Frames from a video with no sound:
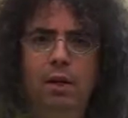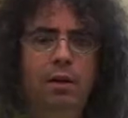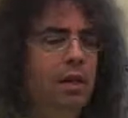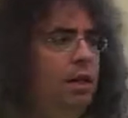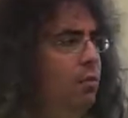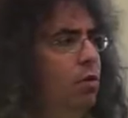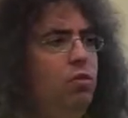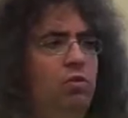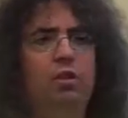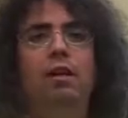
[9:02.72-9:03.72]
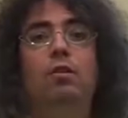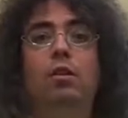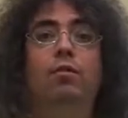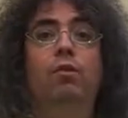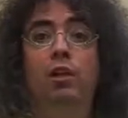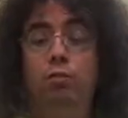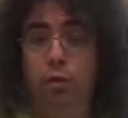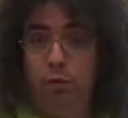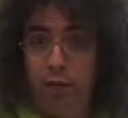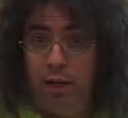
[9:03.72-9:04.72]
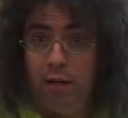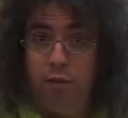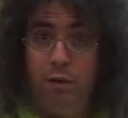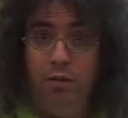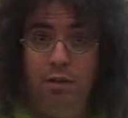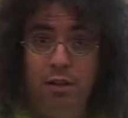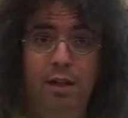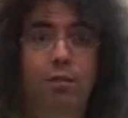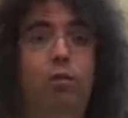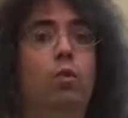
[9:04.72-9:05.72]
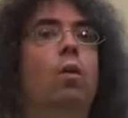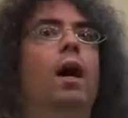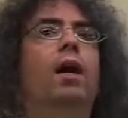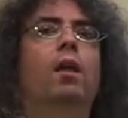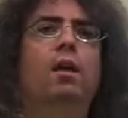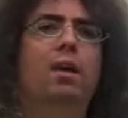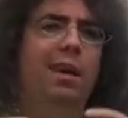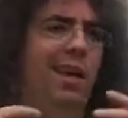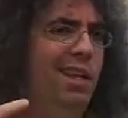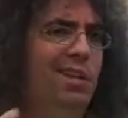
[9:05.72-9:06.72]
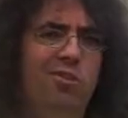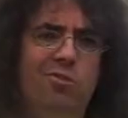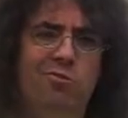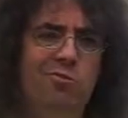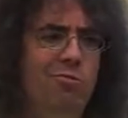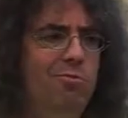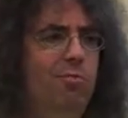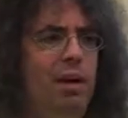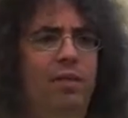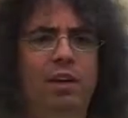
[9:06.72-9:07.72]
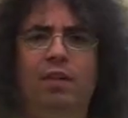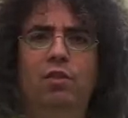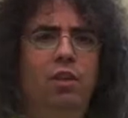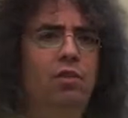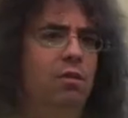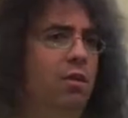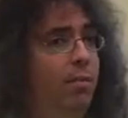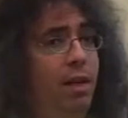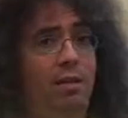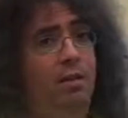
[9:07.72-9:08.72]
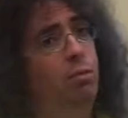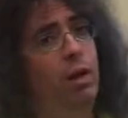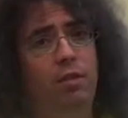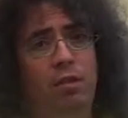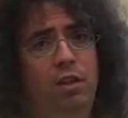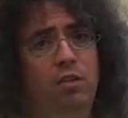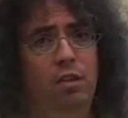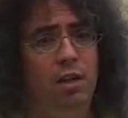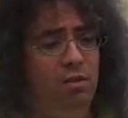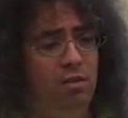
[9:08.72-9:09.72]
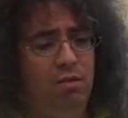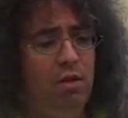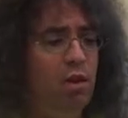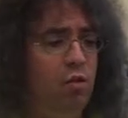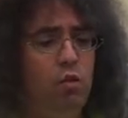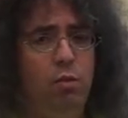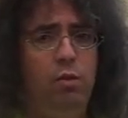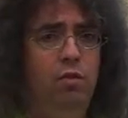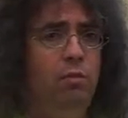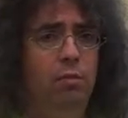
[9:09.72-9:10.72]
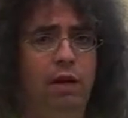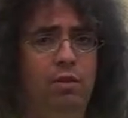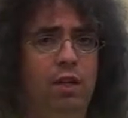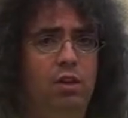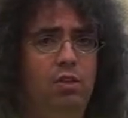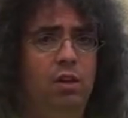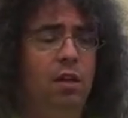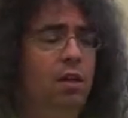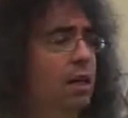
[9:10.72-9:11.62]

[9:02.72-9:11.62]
Right? When you sit down and you have lunch with a friend that you haven't seen for a while and you have a conversation with them, that's an improvisation. That's a two-person improvisation.